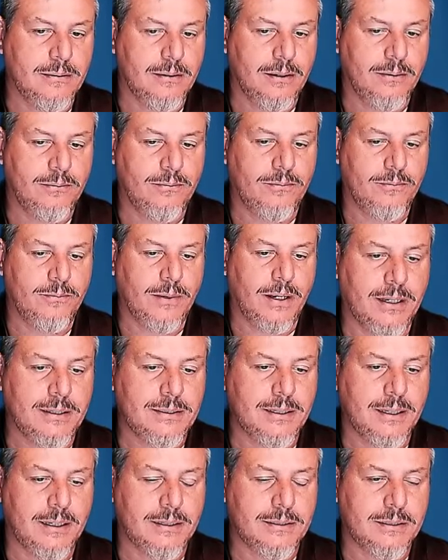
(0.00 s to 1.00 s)
And I
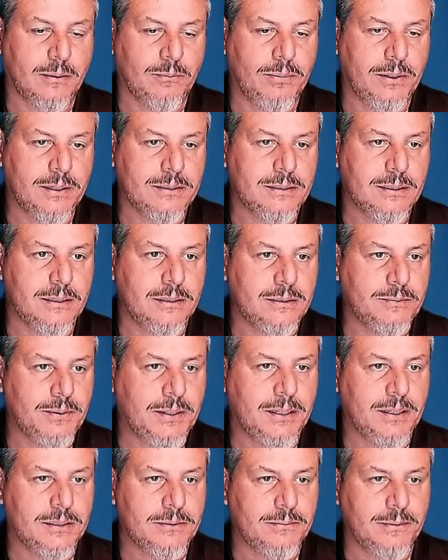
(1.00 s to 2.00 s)
say it's complexity is
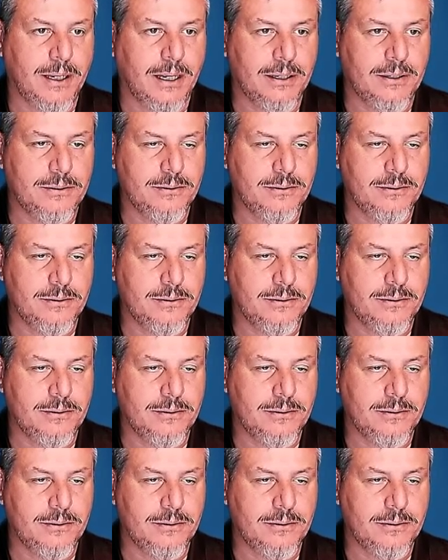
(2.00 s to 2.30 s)
because we've got to